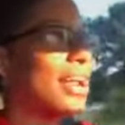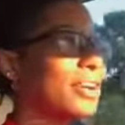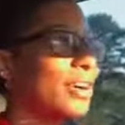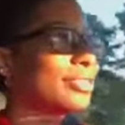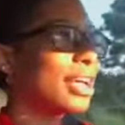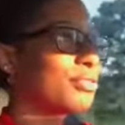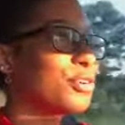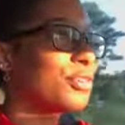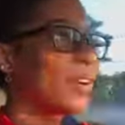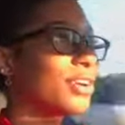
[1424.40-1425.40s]
I know I've said I
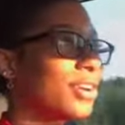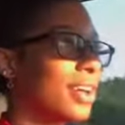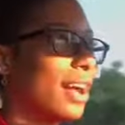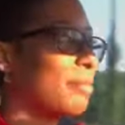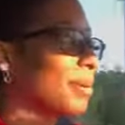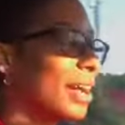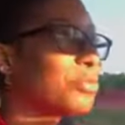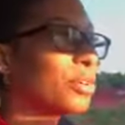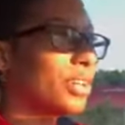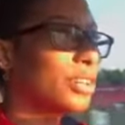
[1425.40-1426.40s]
feel very good a lot, but I
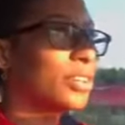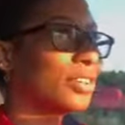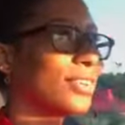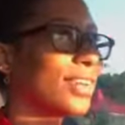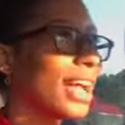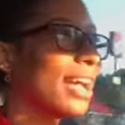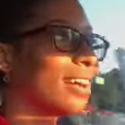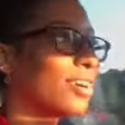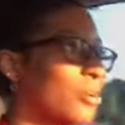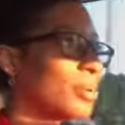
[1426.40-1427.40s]
really do. Like,
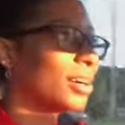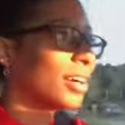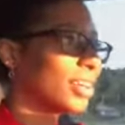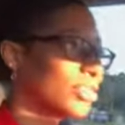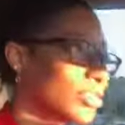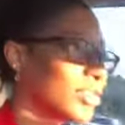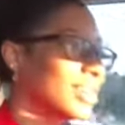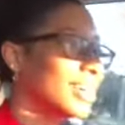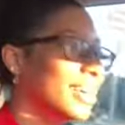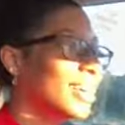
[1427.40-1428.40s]
oh my gosh.
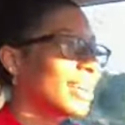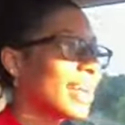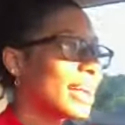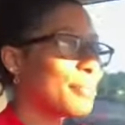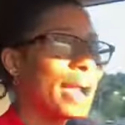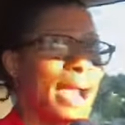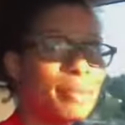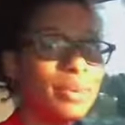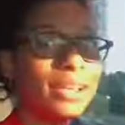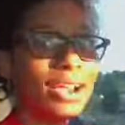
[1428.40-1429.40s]
Like, I'm
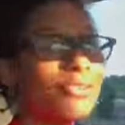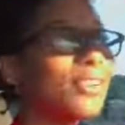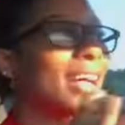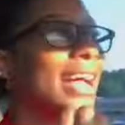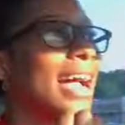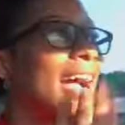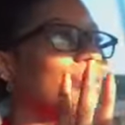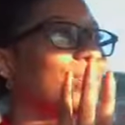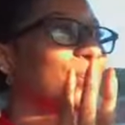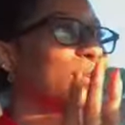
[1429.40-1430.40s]
happy. I feel like I
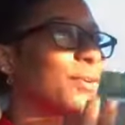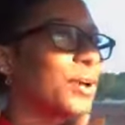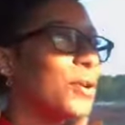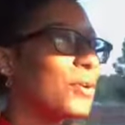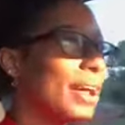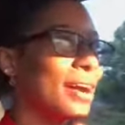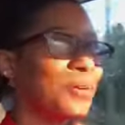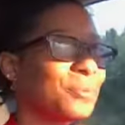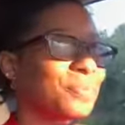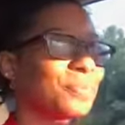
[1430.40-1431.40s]
have a little glow
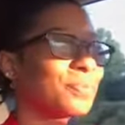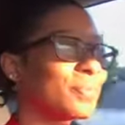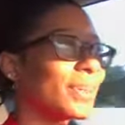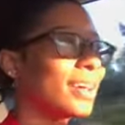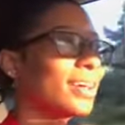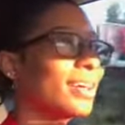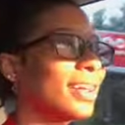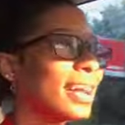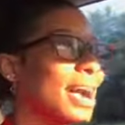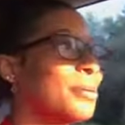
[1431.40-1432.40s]
now.
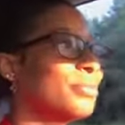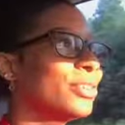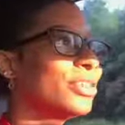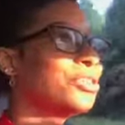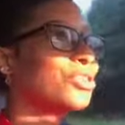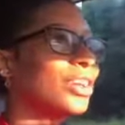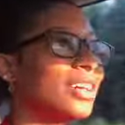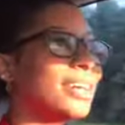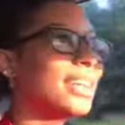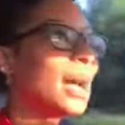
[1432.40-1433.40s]
Like, I'm just
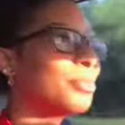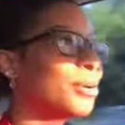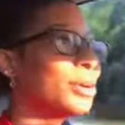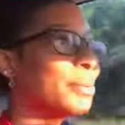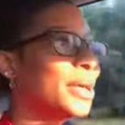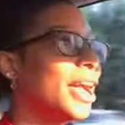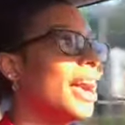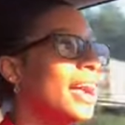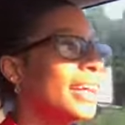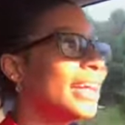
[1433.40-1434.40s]
chilling. I'm going to be
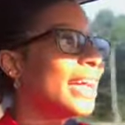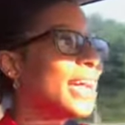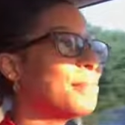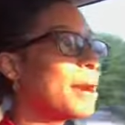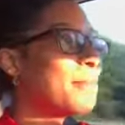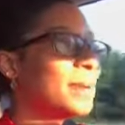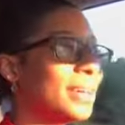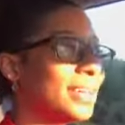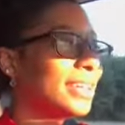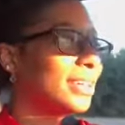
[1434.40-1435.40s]
getting my
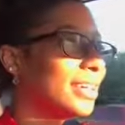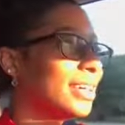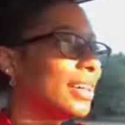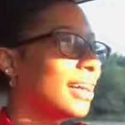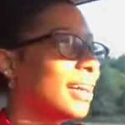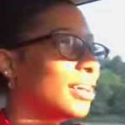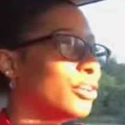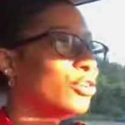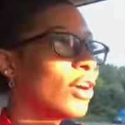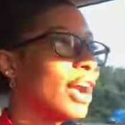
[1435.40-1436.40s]
money,
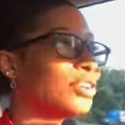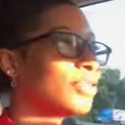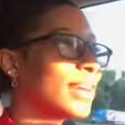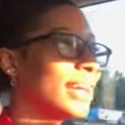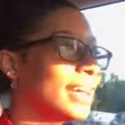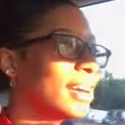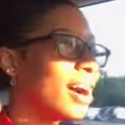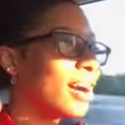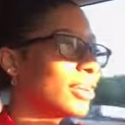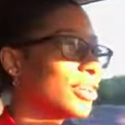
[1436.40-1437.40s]
graduating
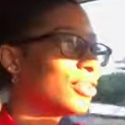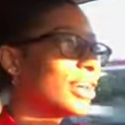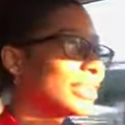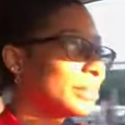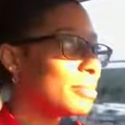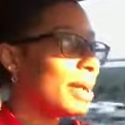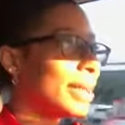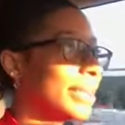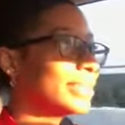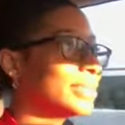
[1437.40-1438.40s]
college. That's my
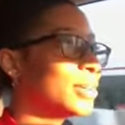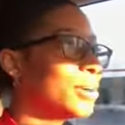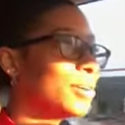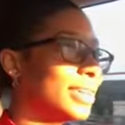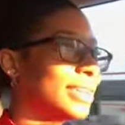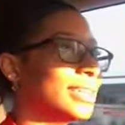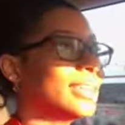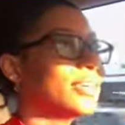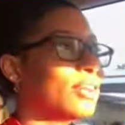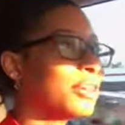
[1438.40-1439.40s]
next goal, is
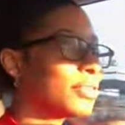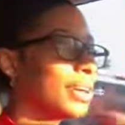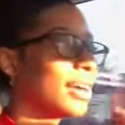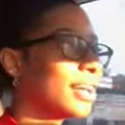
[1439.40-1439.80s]
graduating